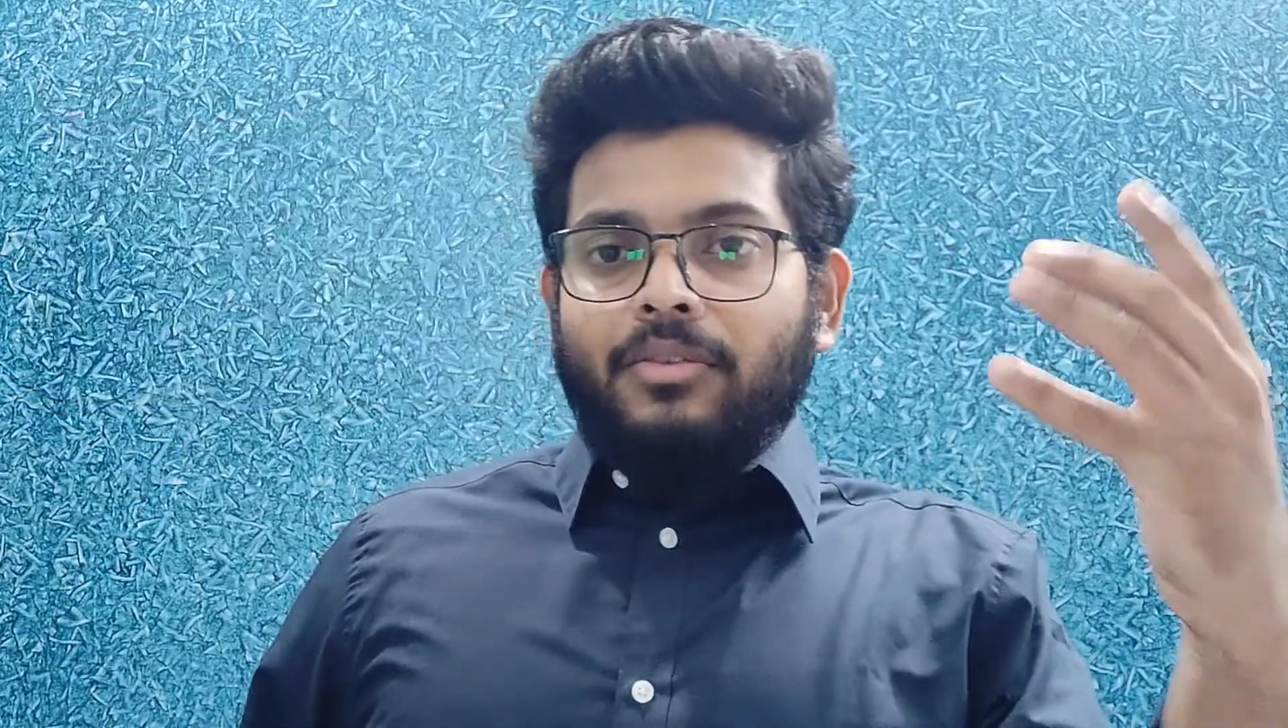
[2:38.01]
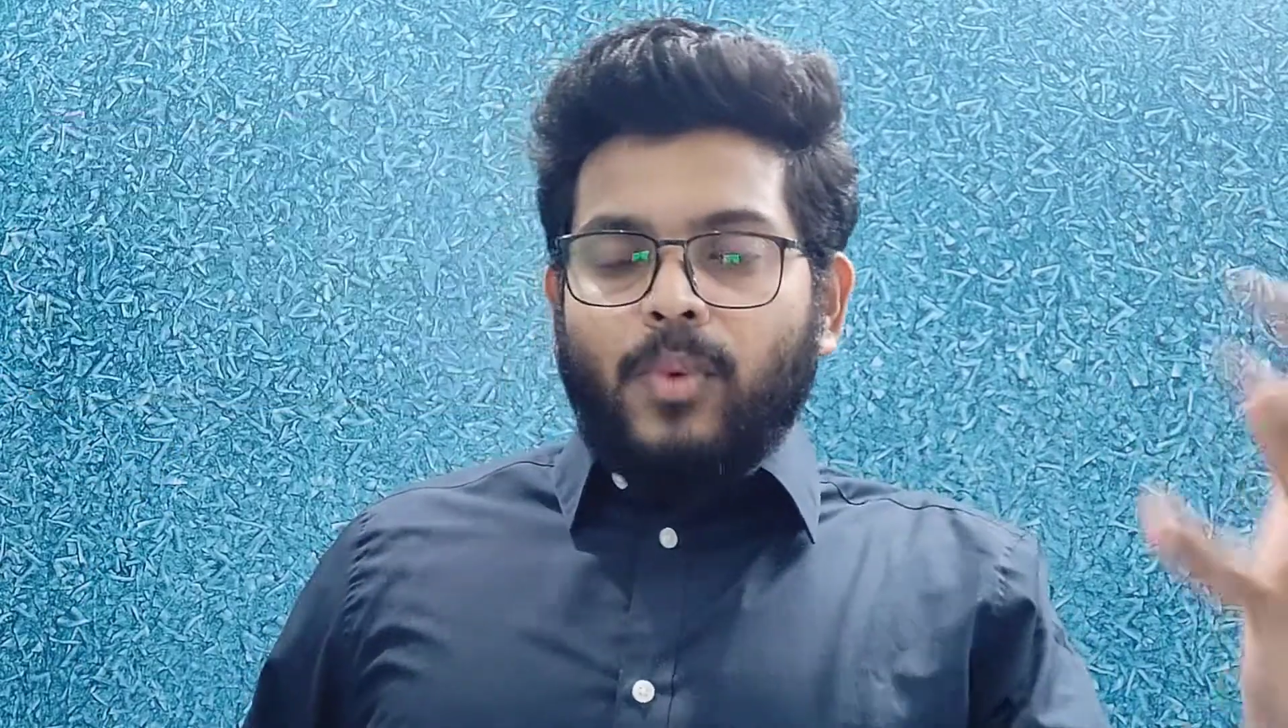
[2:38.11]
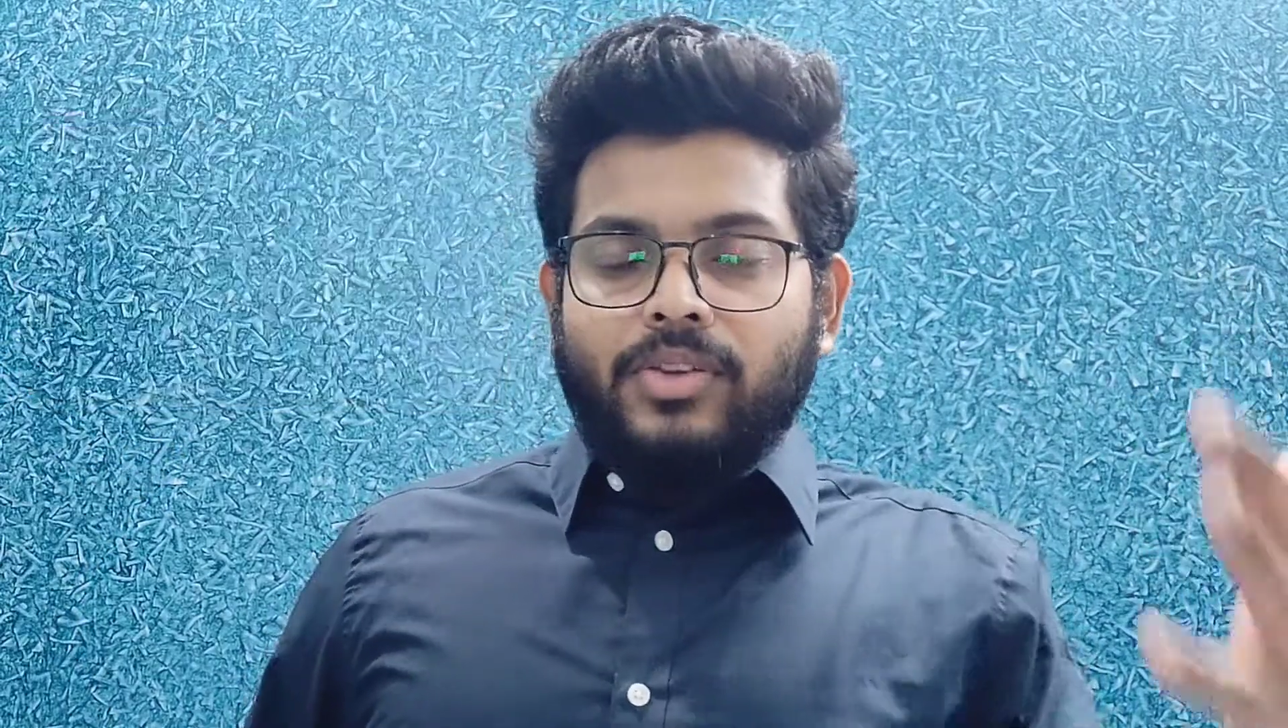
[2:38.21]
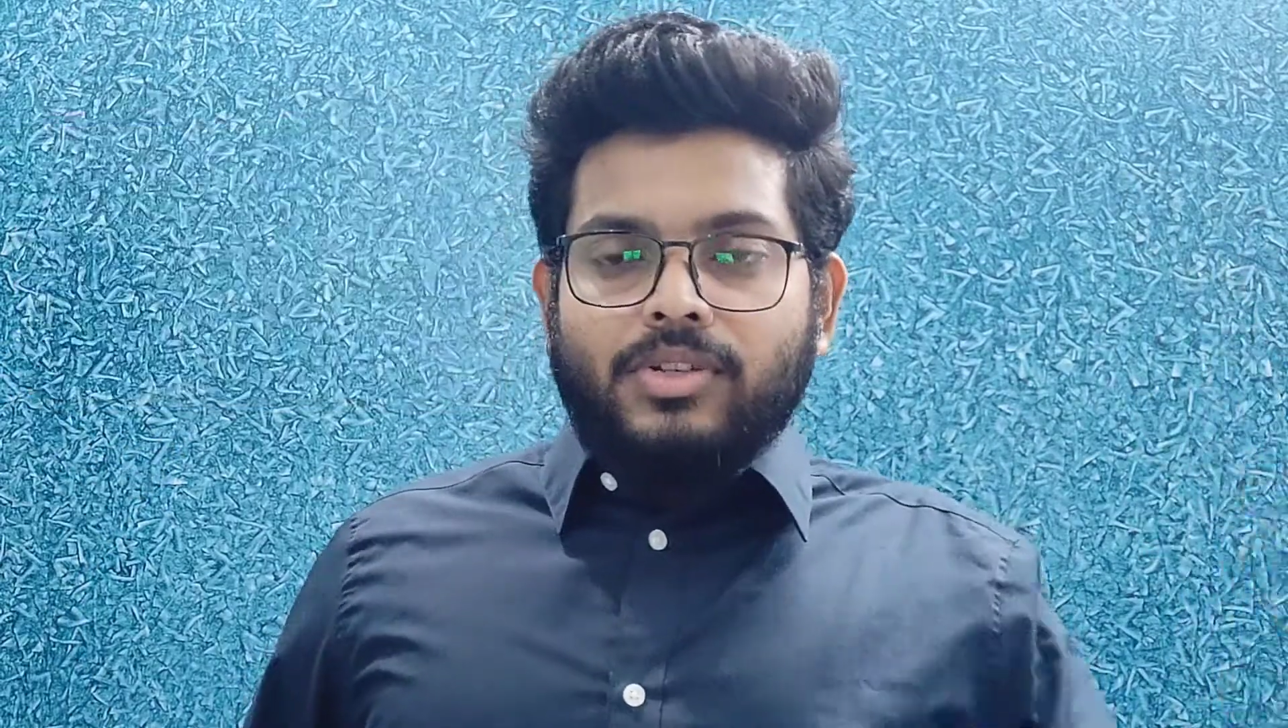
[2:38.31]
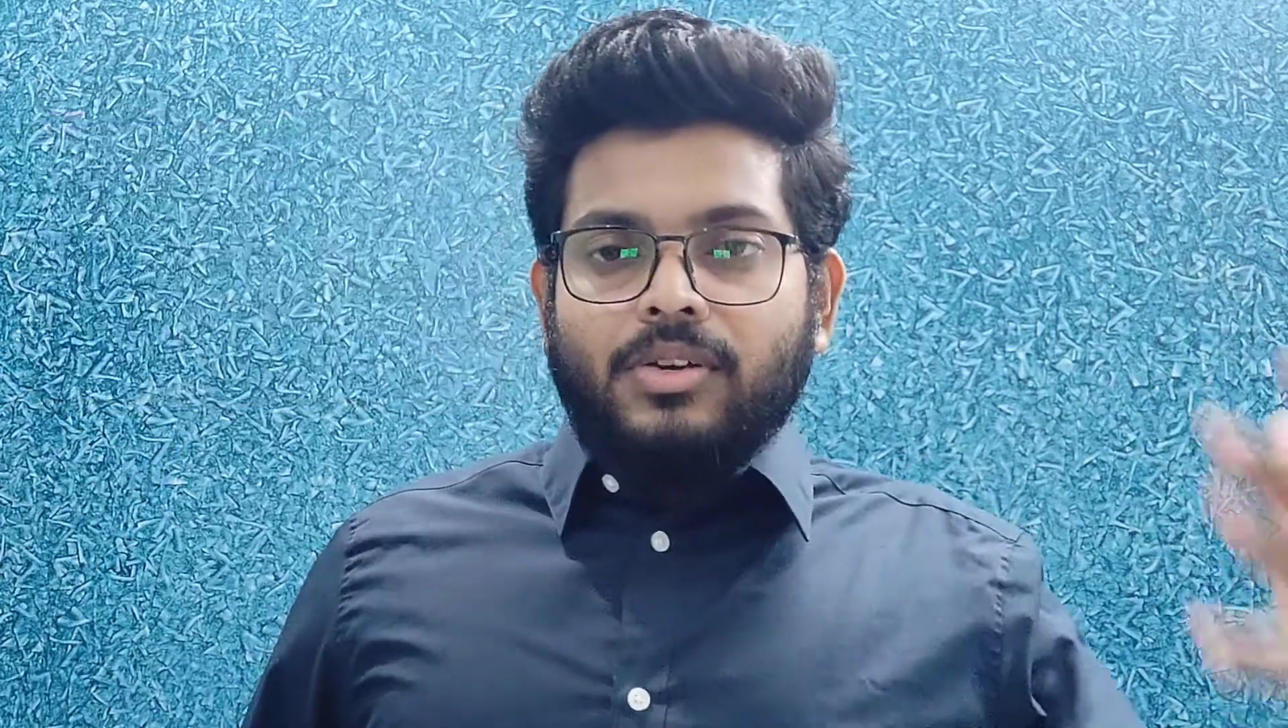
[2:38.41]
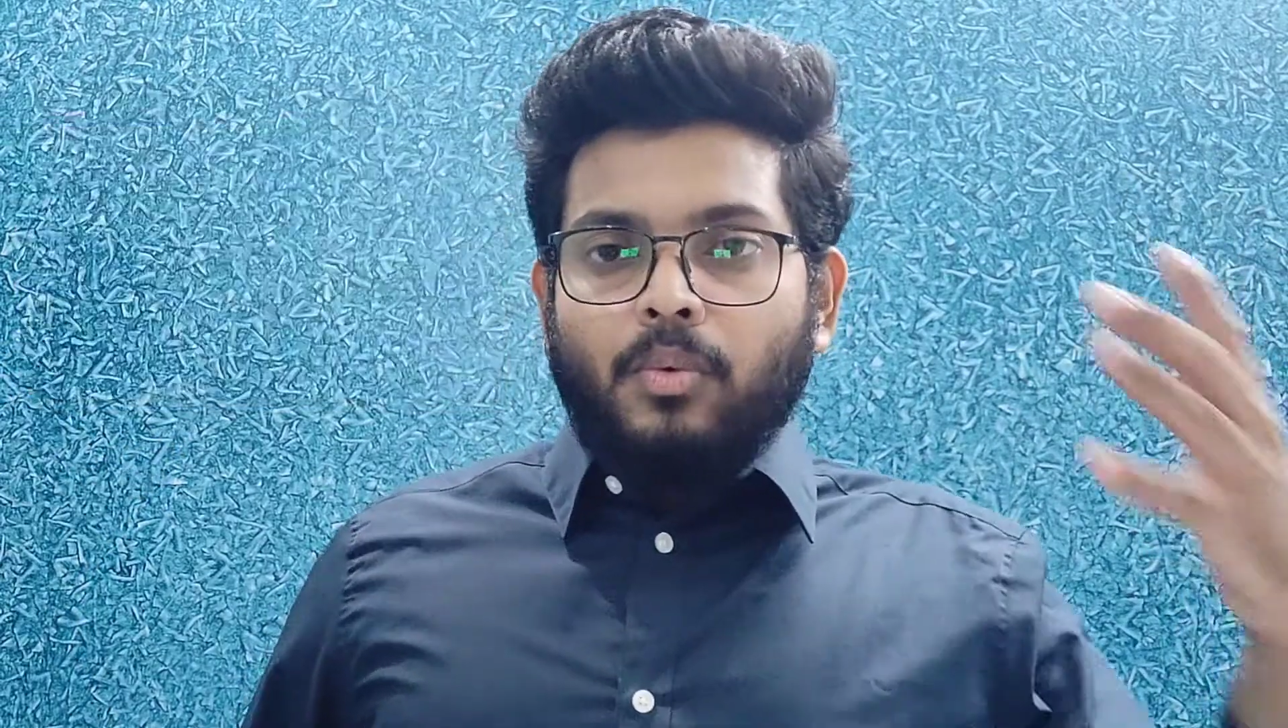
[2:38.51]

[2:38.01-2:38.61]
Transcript: investor